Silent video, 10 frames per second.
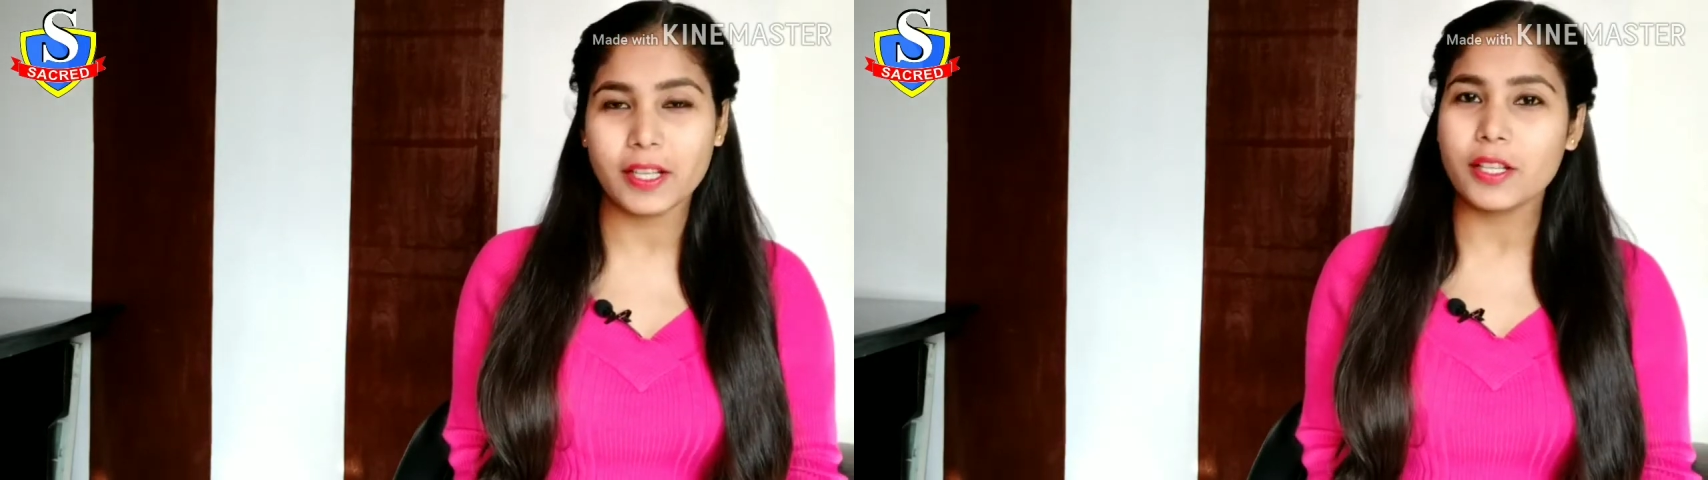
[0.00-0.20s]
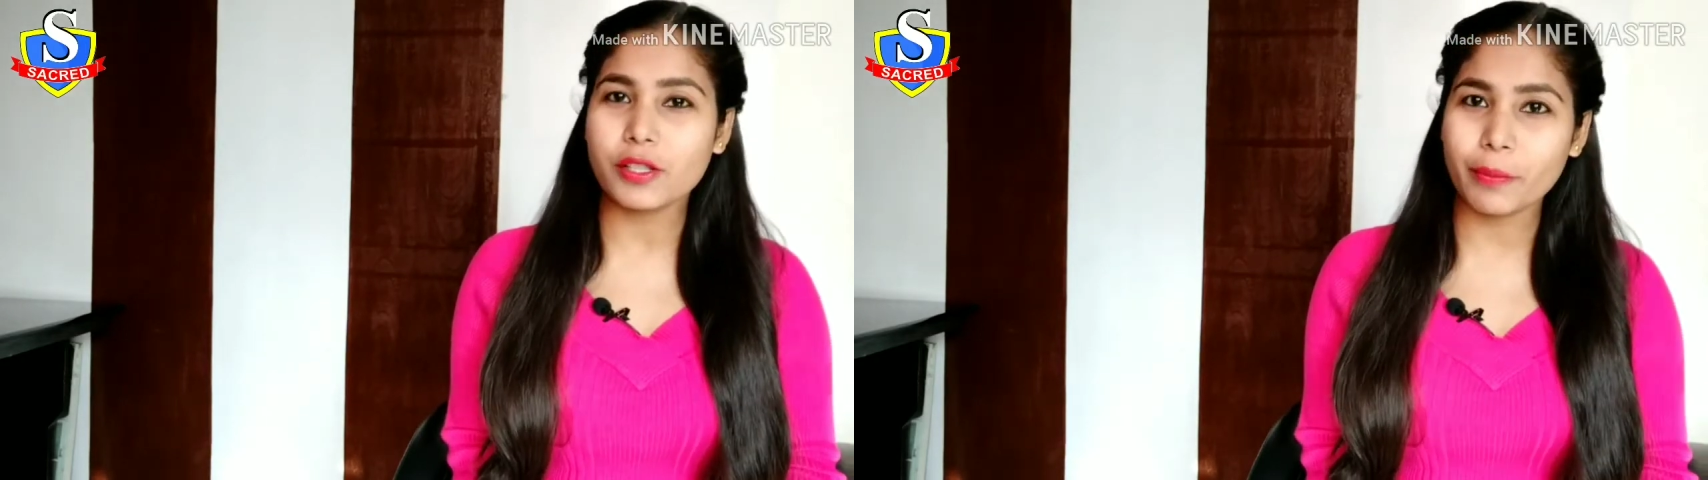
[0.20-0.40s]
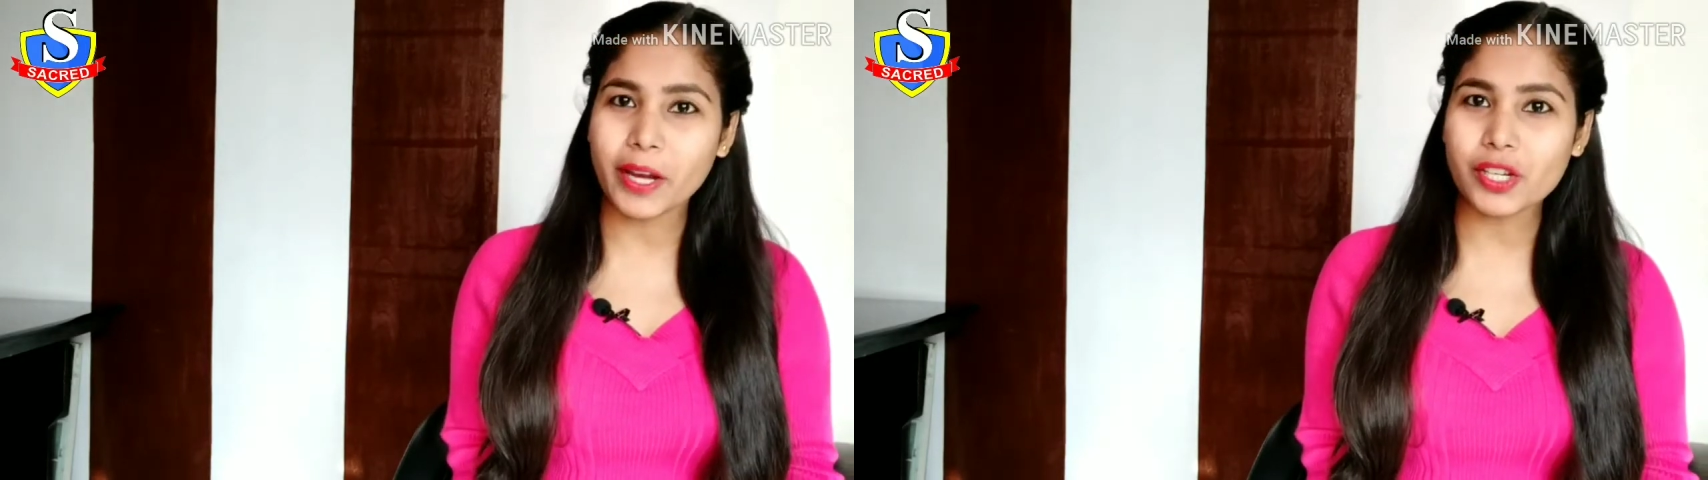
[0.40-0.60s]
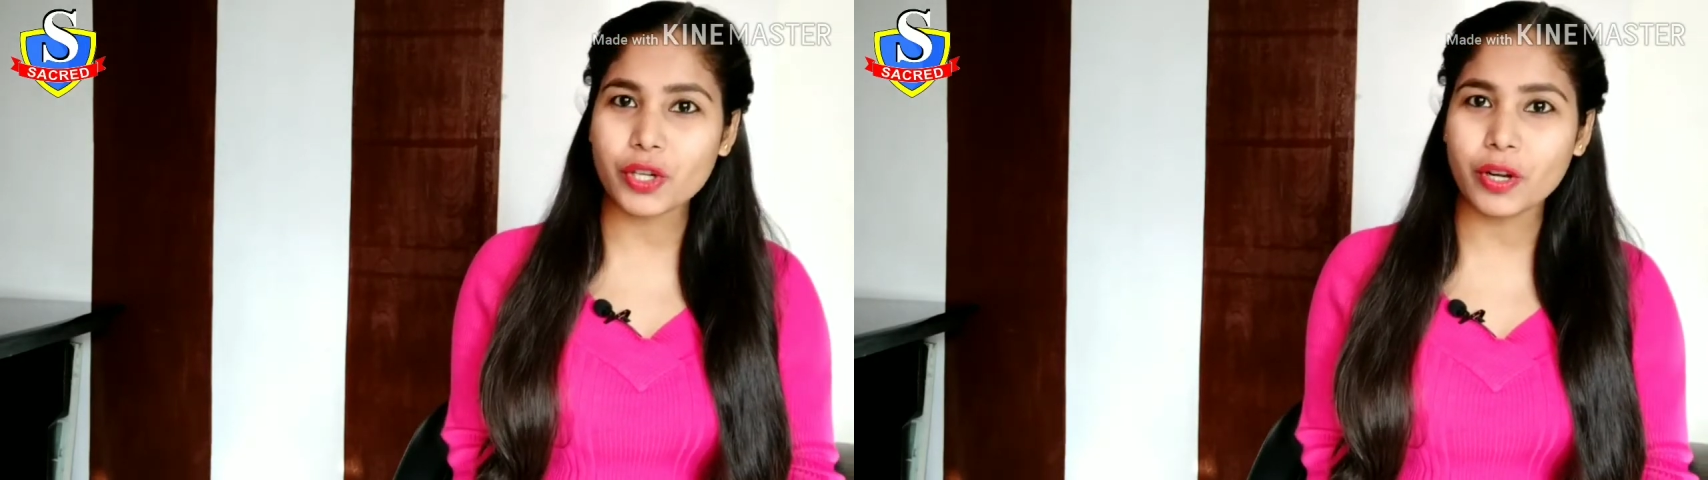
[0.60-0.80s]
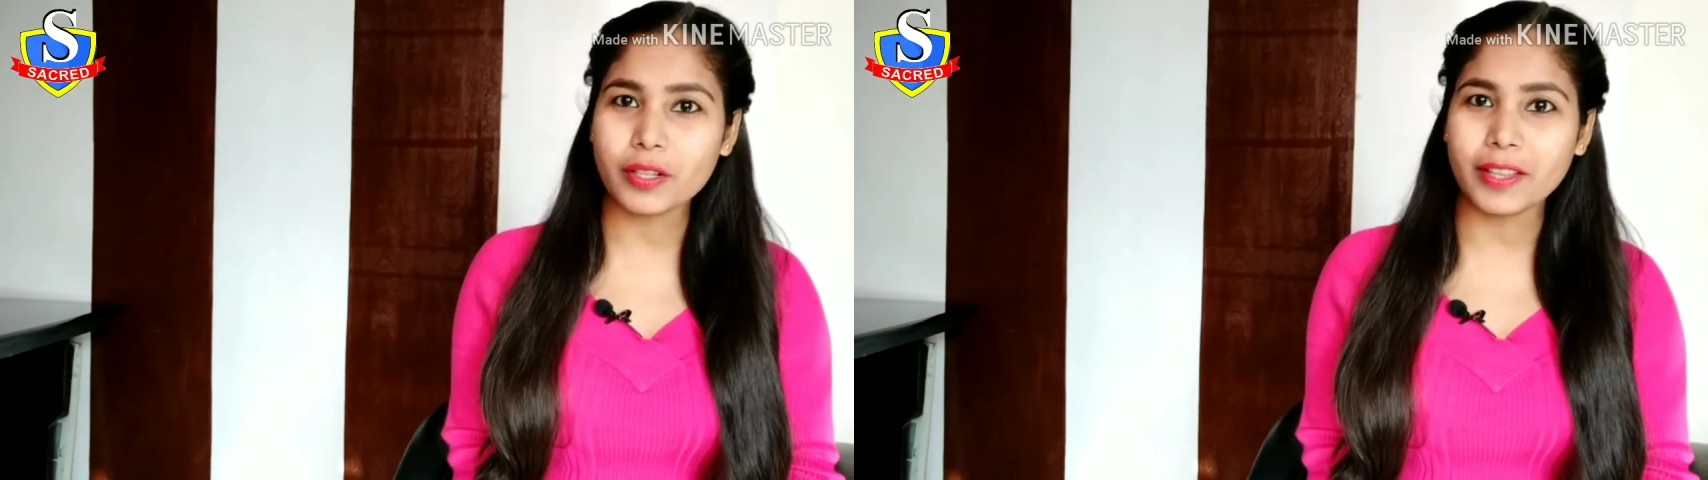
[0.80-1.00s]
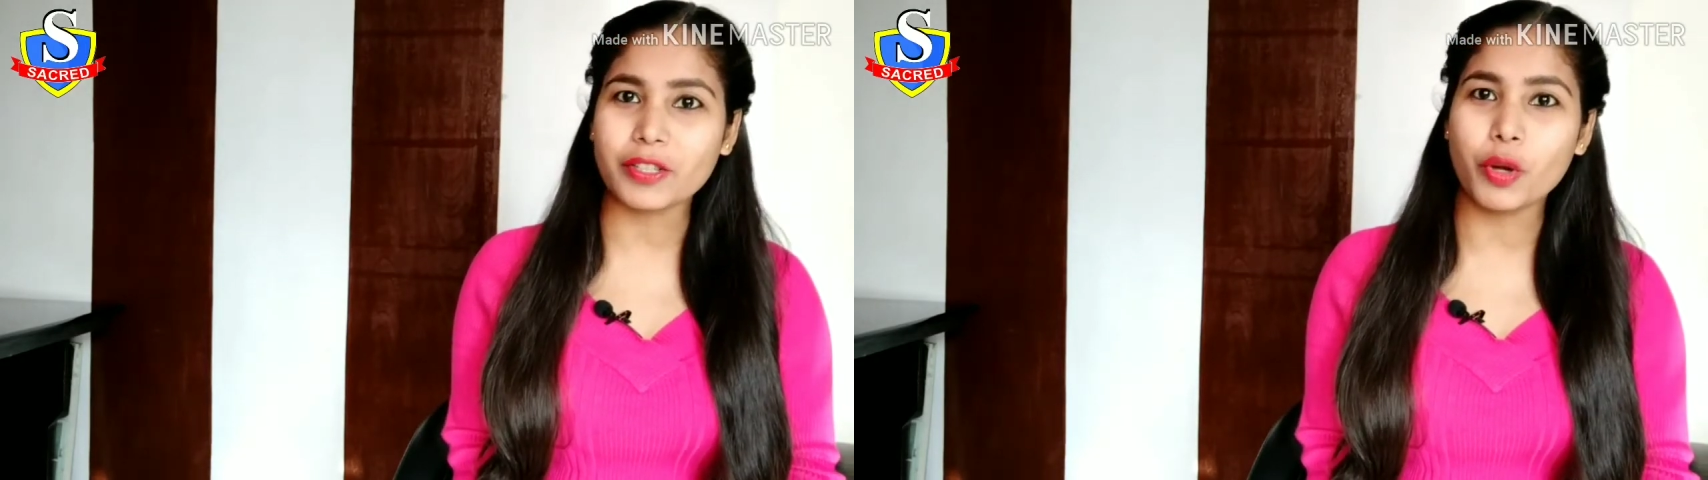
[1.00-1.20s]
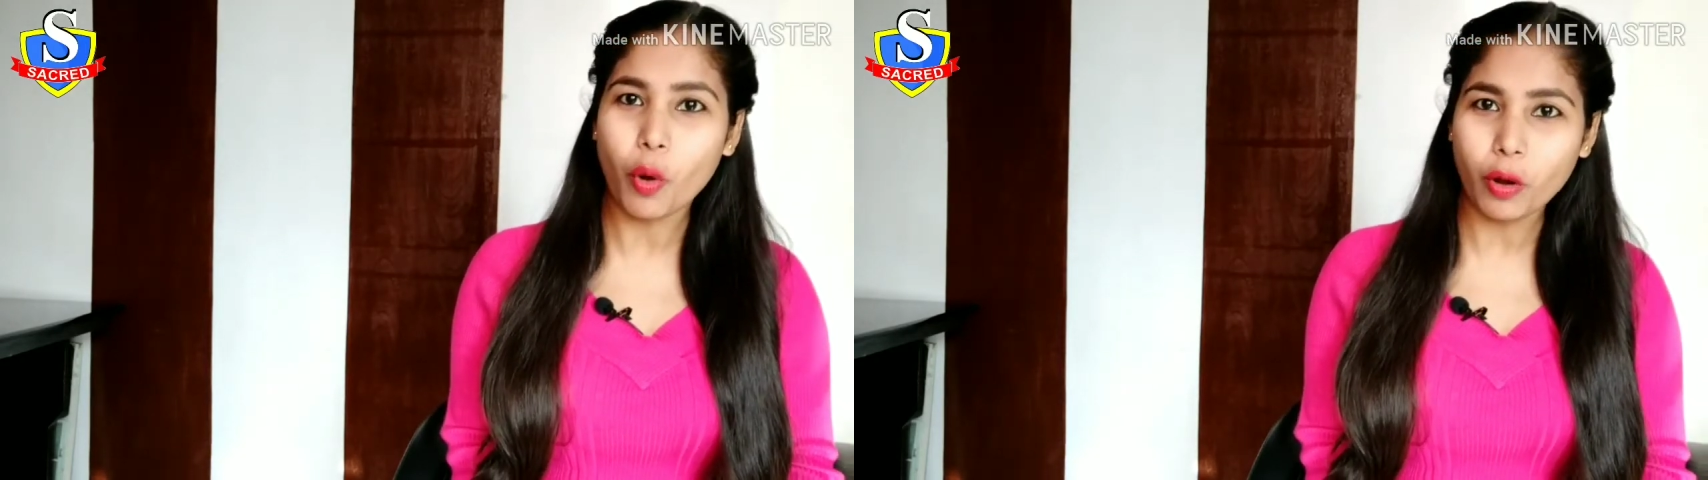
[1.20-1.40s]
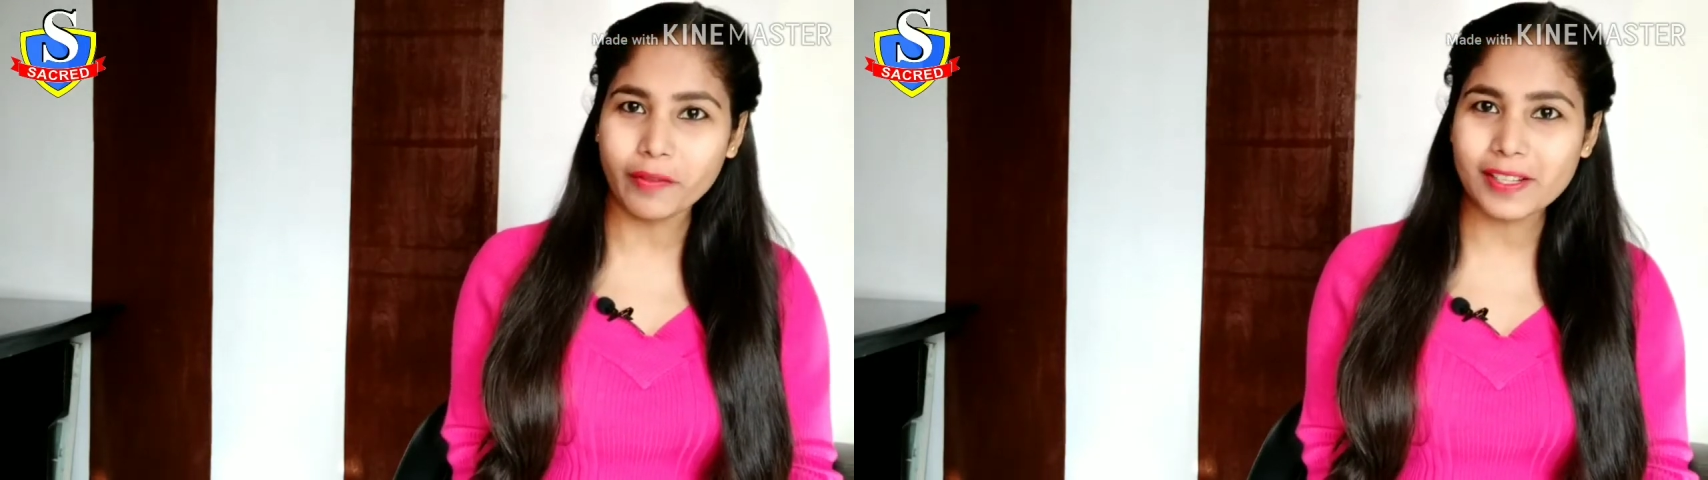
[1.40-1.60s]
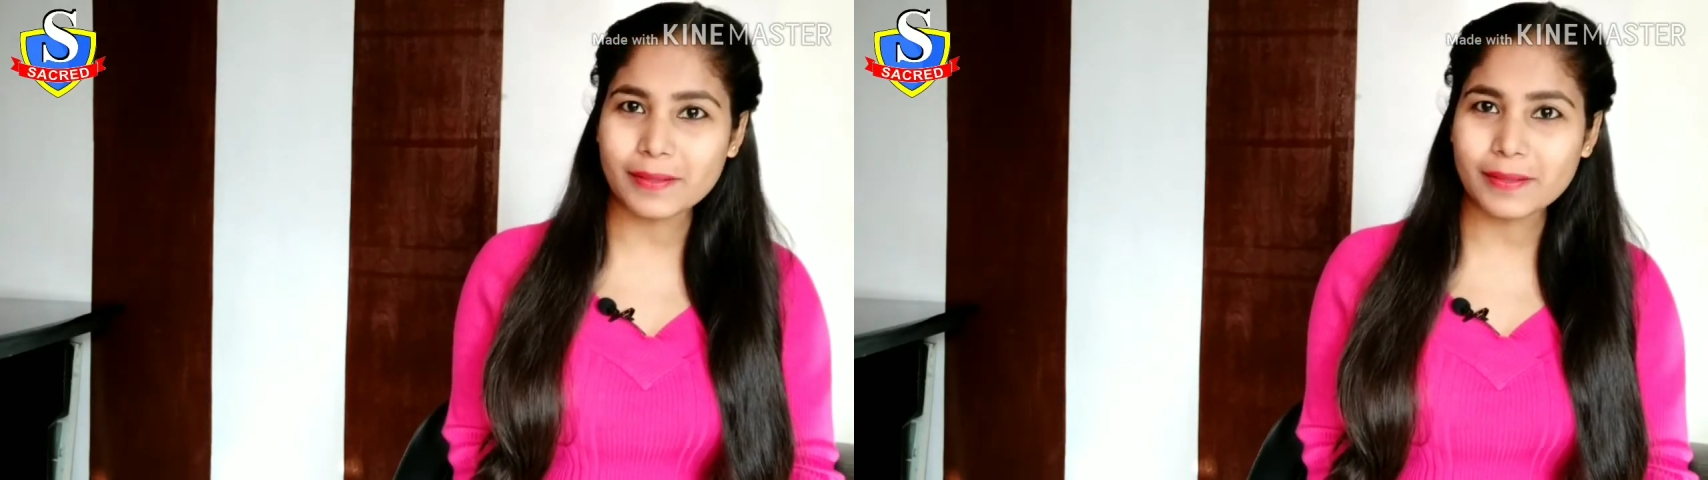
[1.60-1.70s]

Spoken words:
So make sure that you always